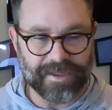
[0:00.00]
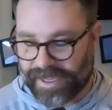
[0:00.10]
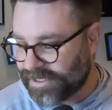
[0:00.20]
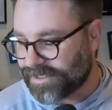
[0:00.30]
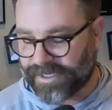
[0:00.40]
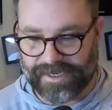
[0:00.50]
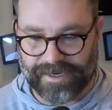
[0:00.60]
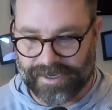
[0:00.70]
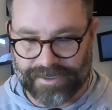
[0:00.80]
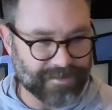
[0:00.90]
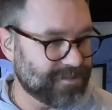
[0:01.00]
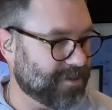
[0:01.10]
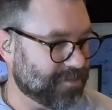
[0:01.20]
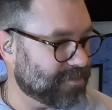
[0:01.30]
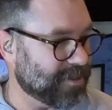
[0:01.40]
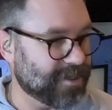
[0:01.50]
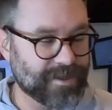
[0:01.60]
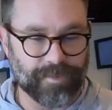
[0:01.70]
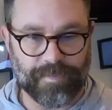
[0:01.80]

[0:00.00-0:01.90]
closet clean out, clean up.